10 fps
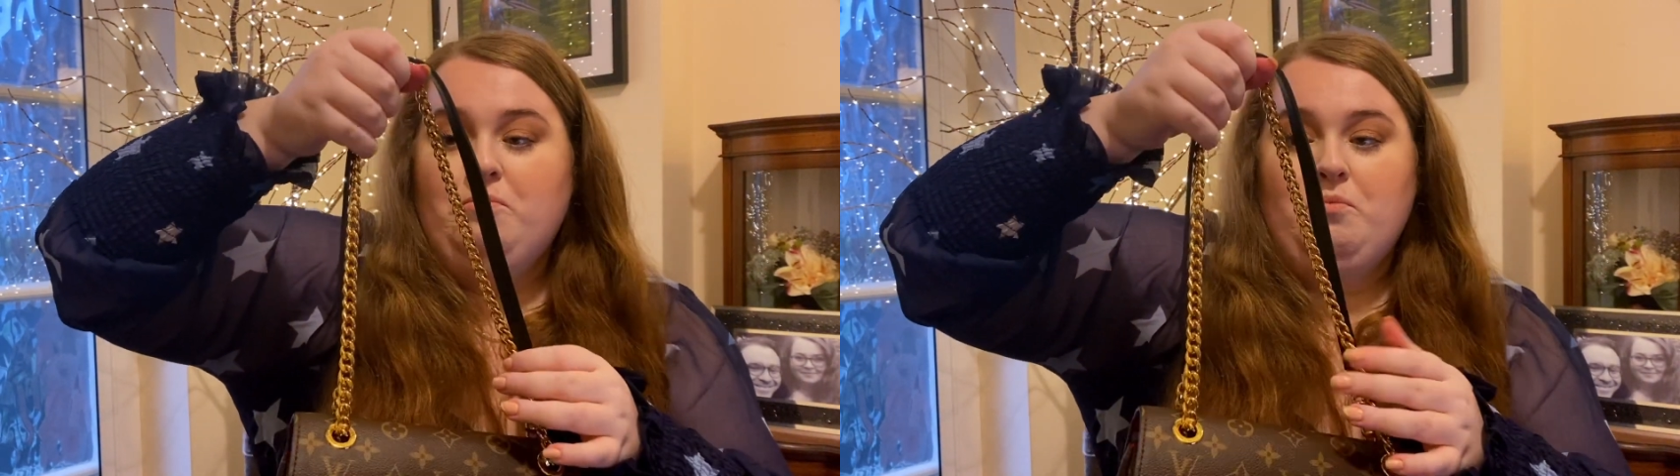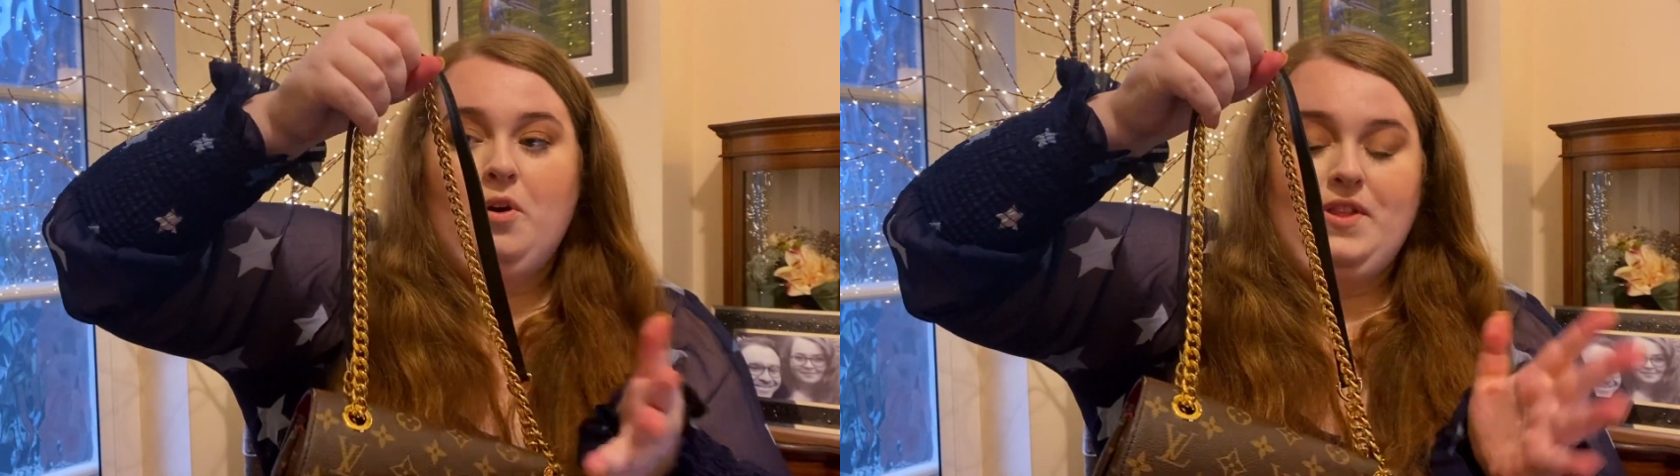
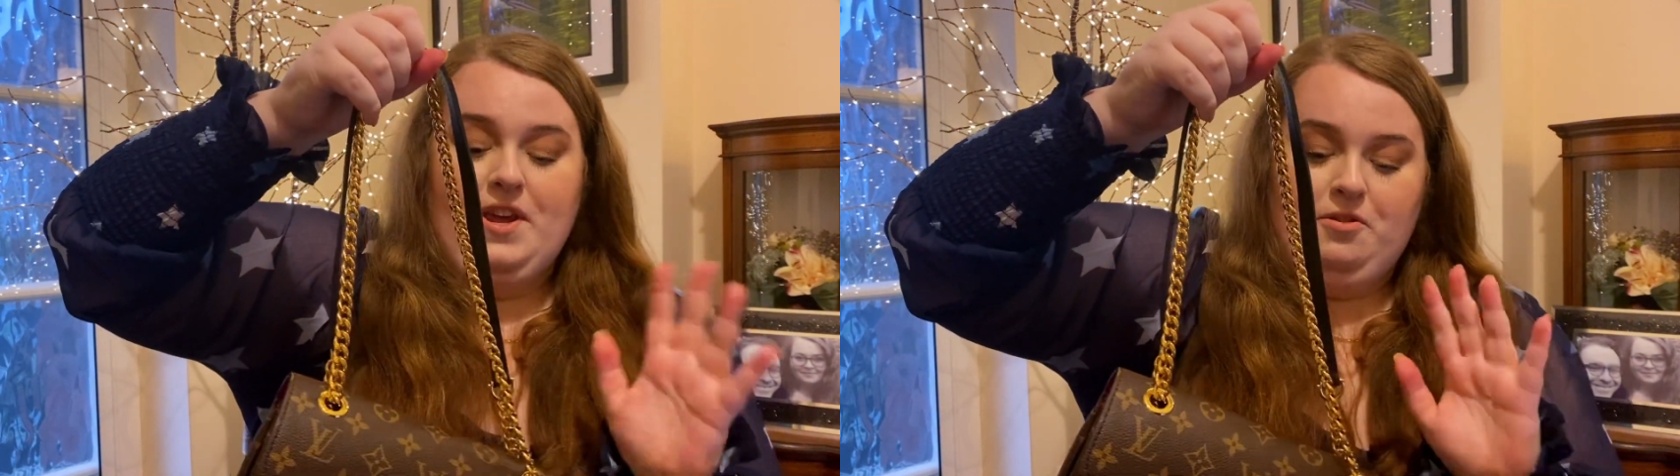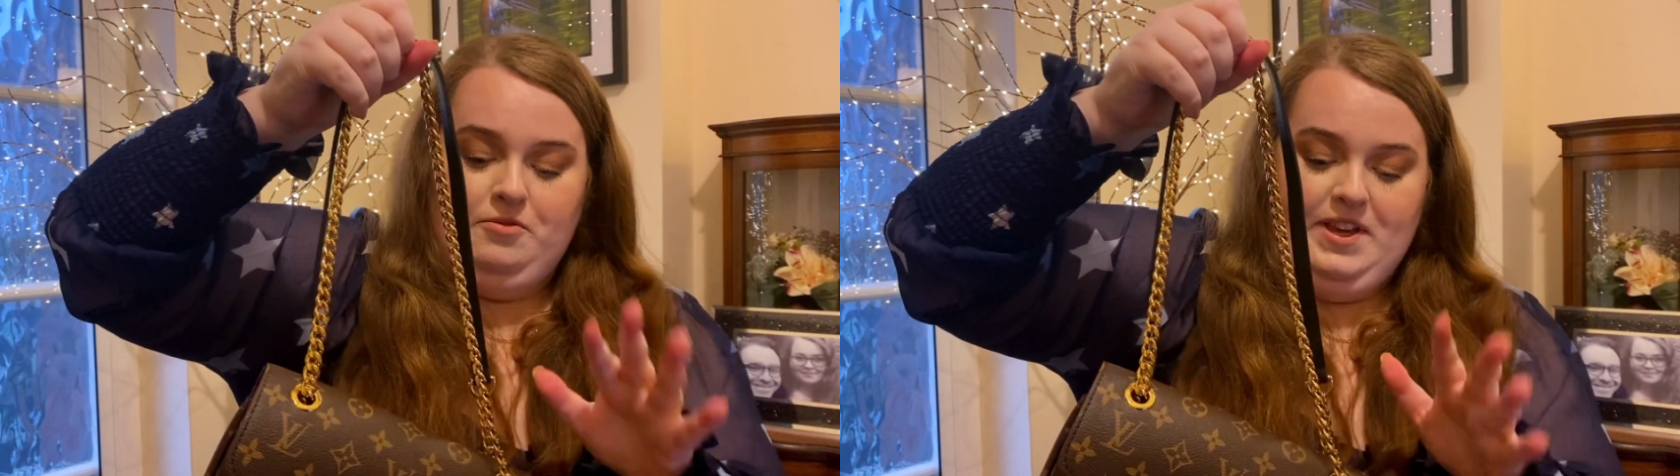what
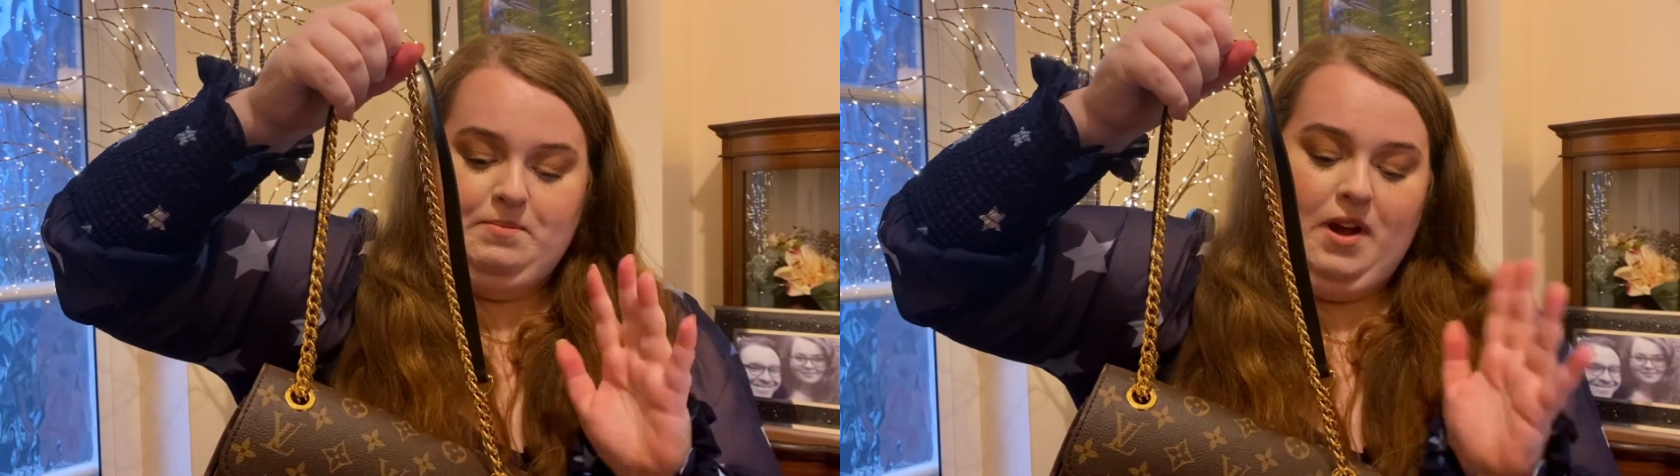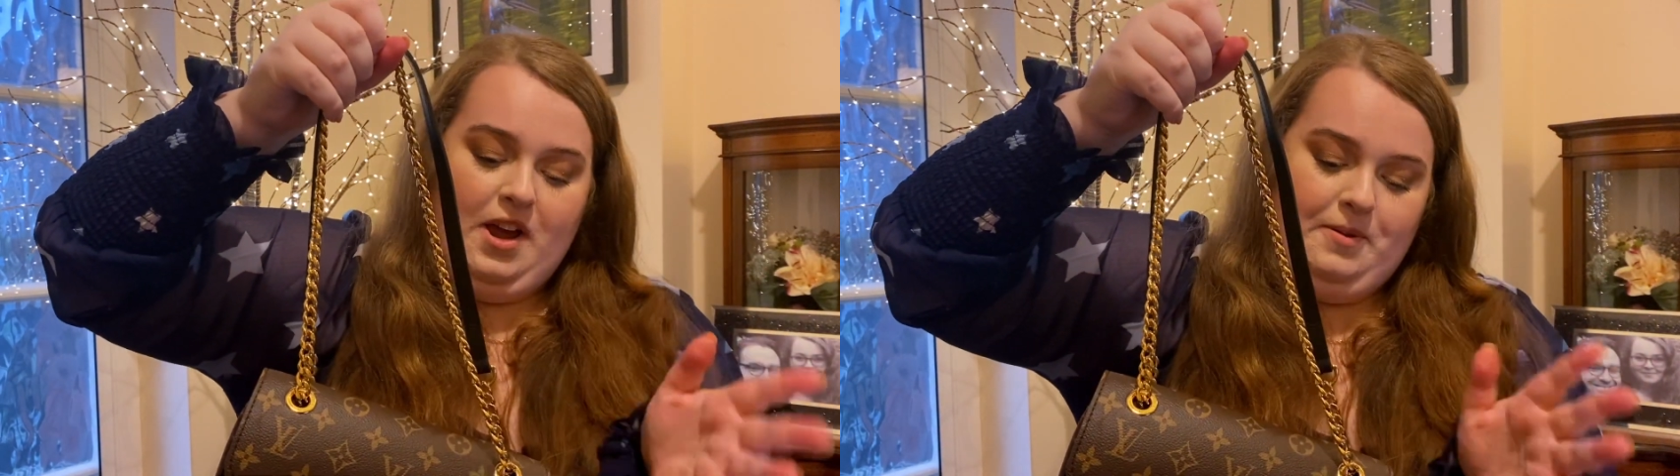they call this,
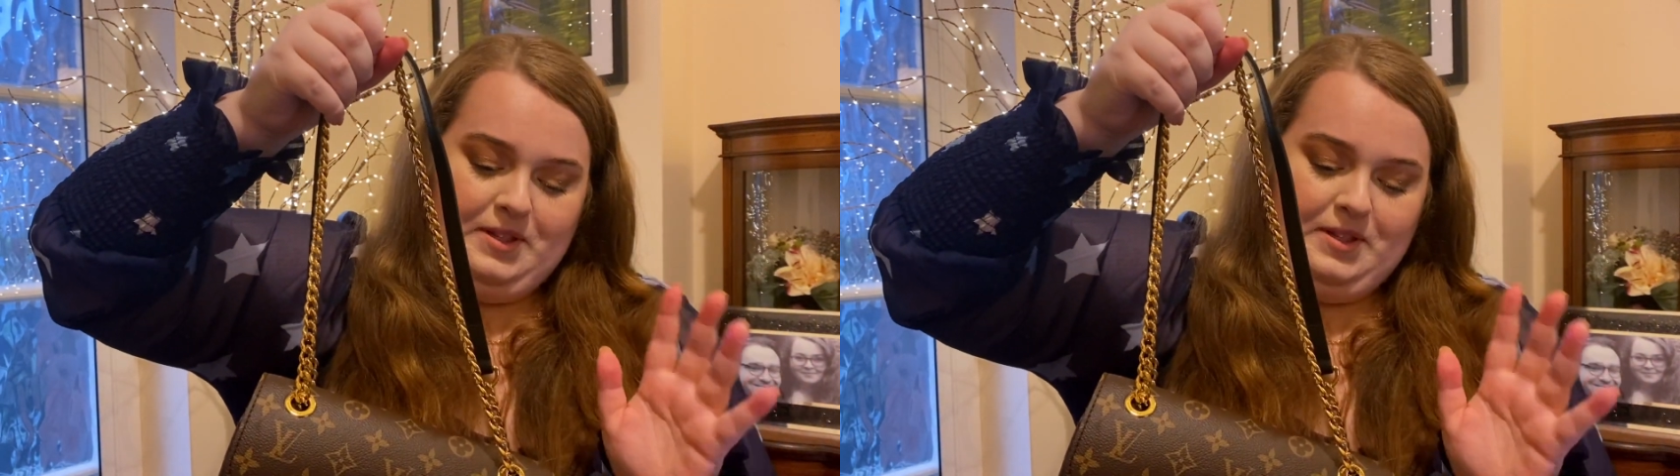but I always